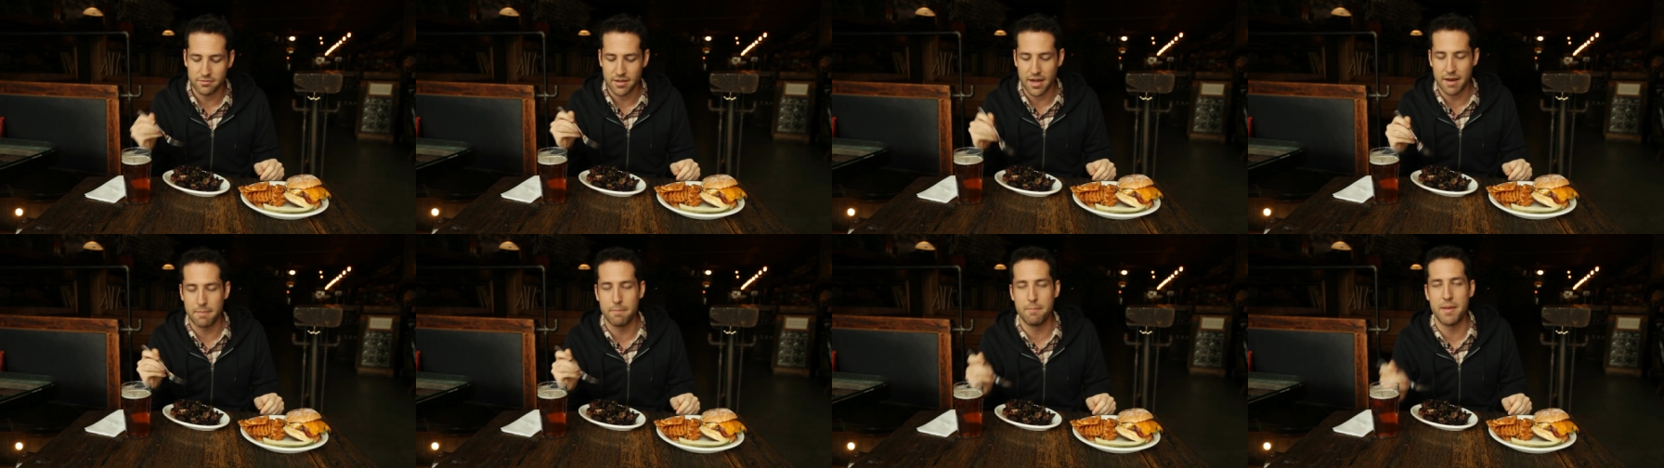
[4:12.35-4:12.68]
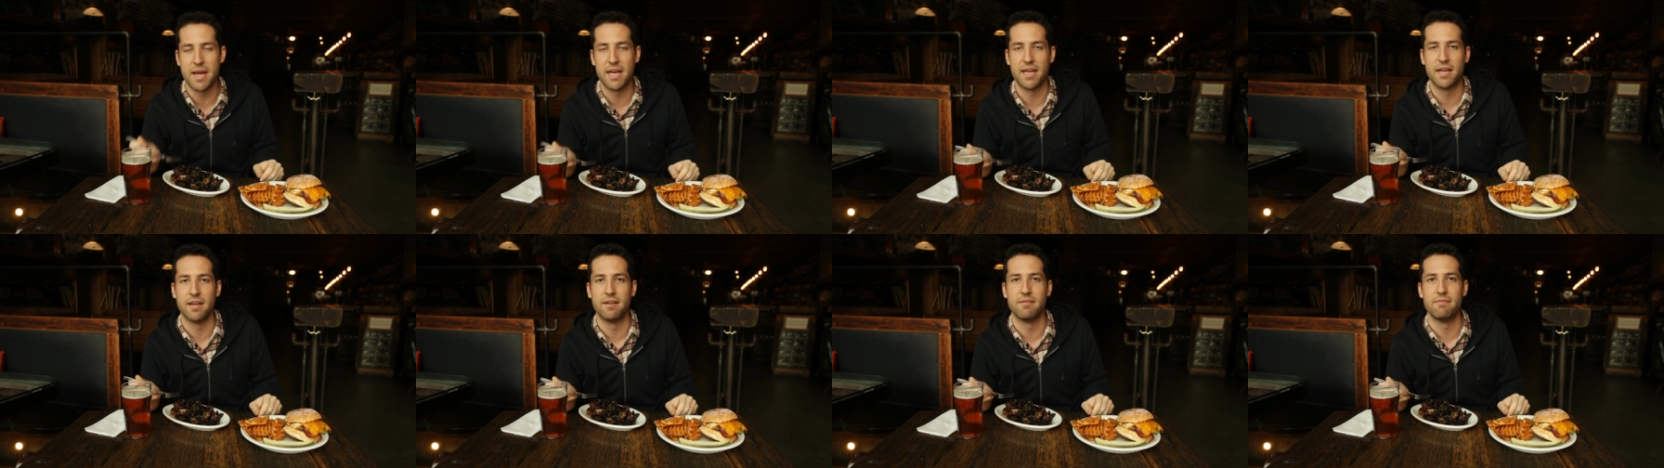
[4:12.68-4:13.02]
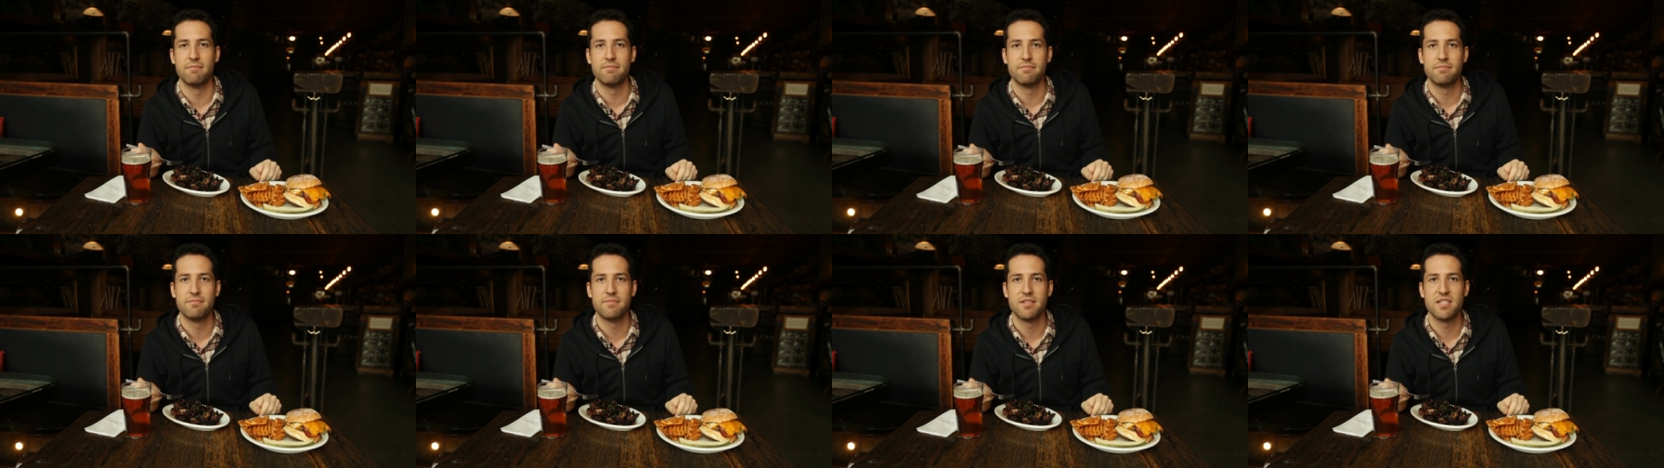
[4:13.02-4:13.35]
and bacon
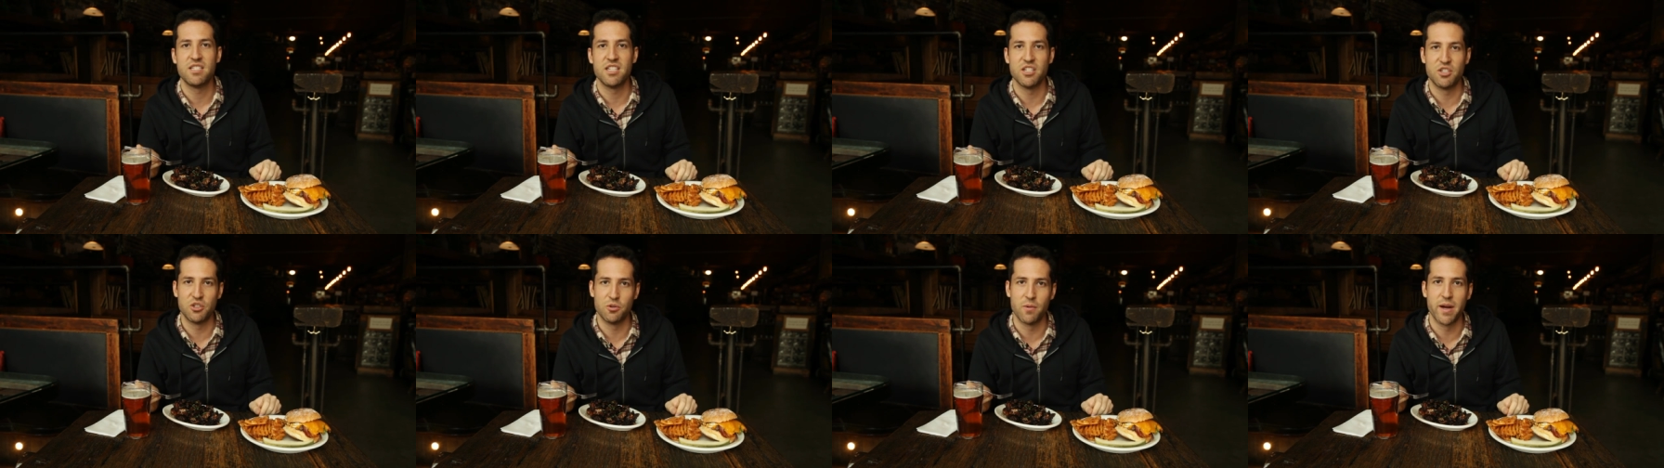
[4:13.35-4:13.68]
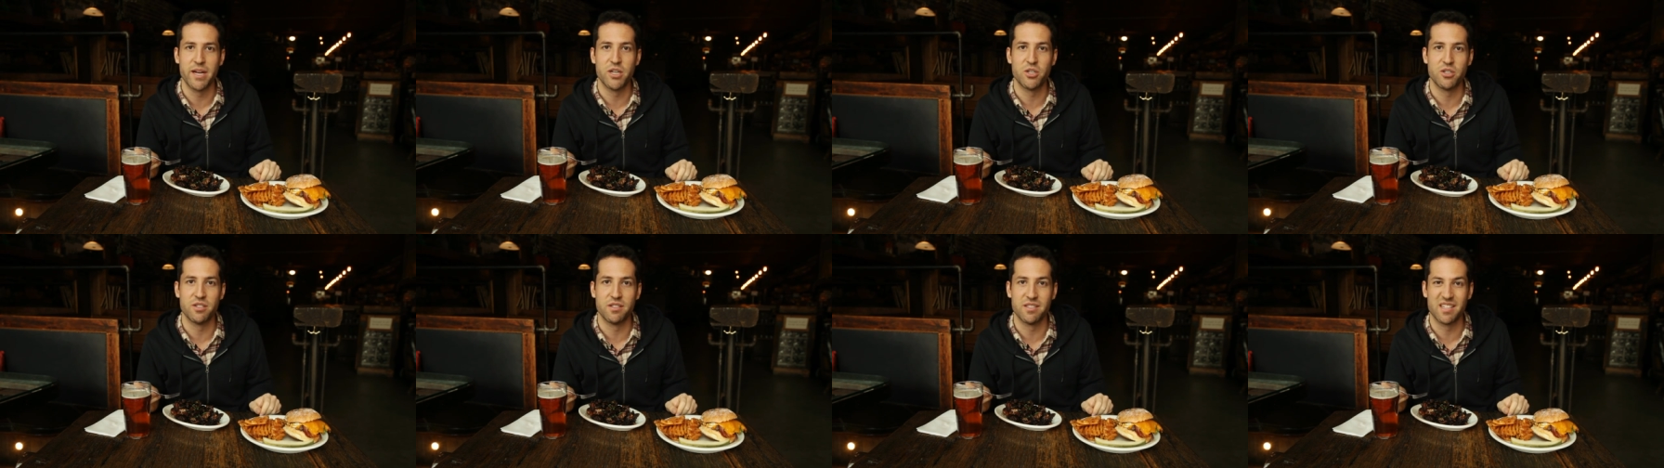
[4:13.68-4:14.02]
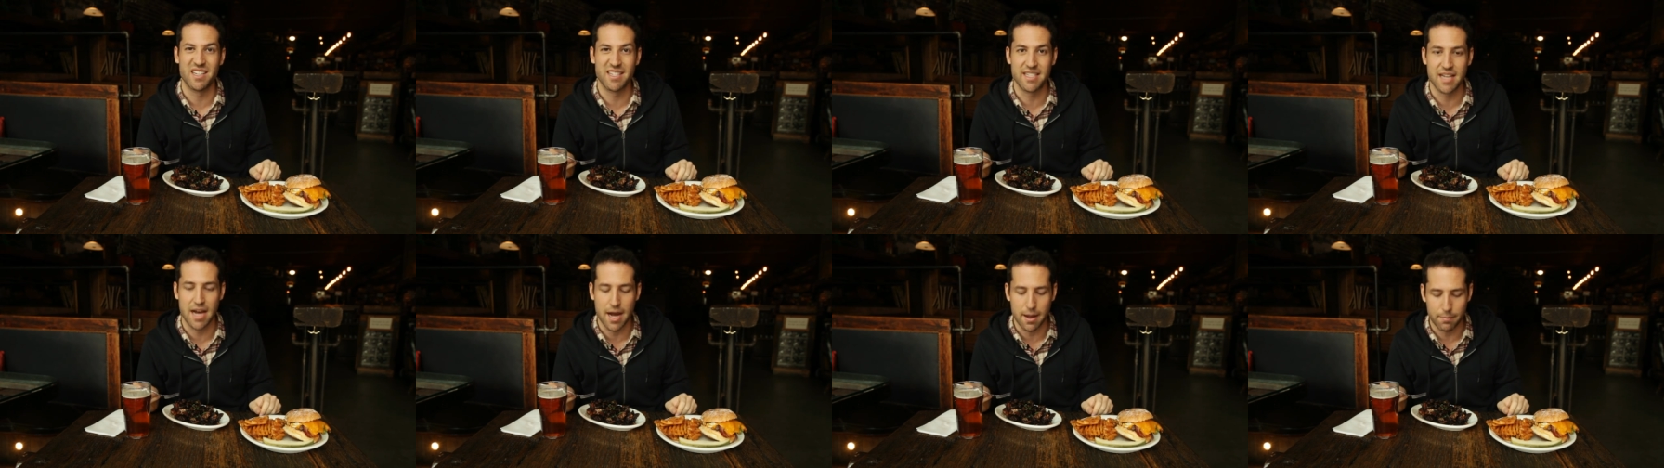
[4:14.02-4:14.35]
situations
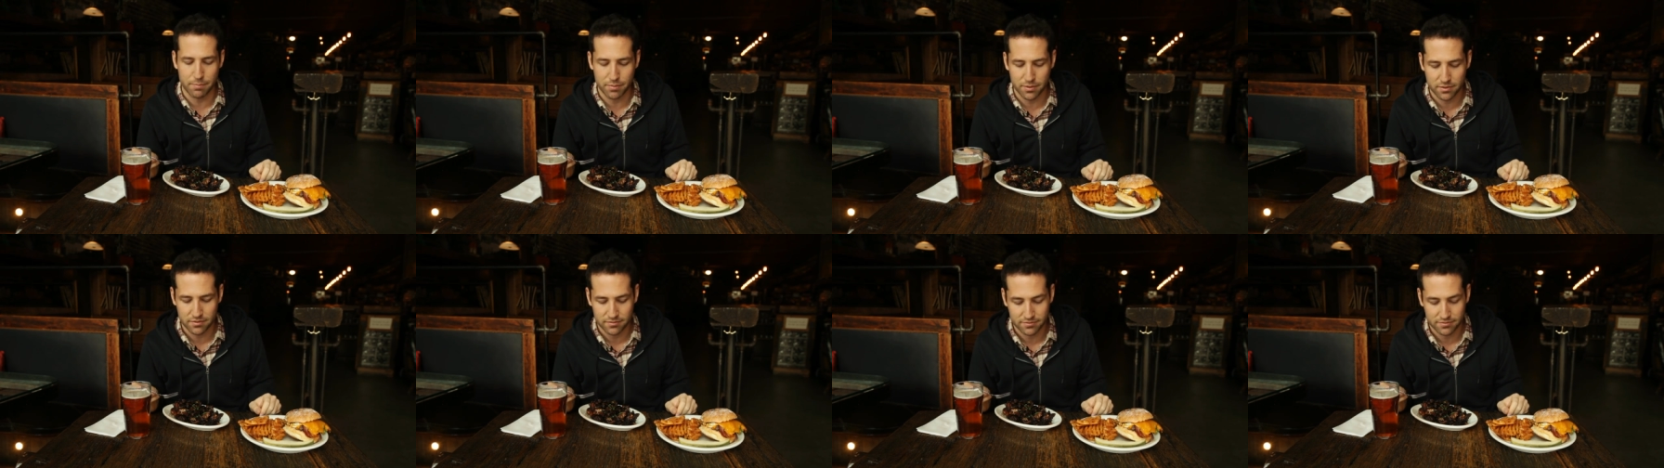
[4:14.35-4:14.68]
atop.